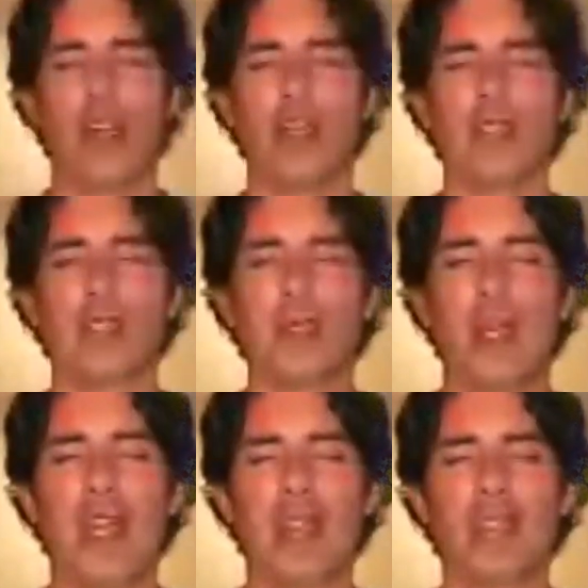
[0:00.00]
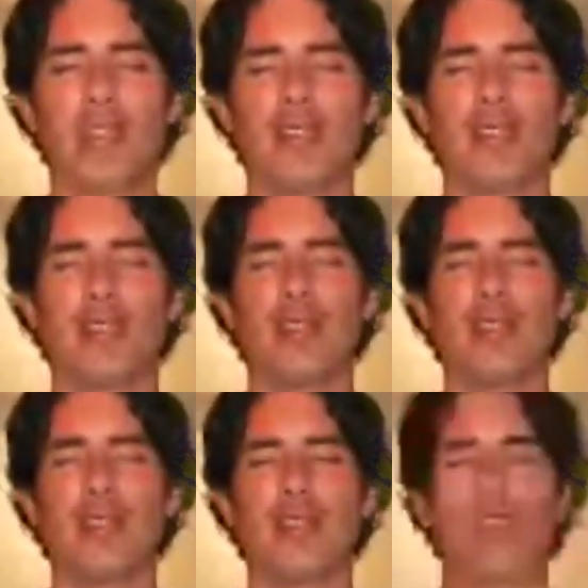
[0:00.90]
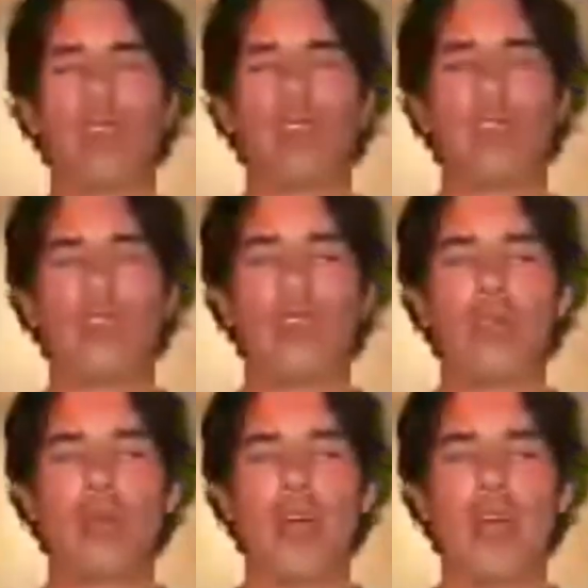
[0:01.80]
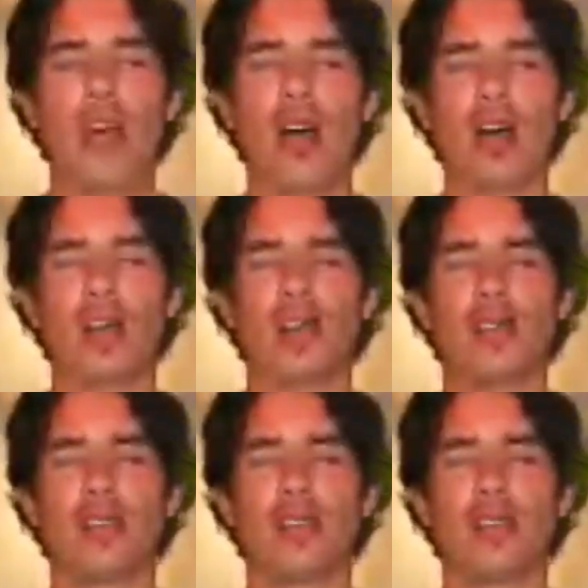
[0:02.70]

and expand through my heart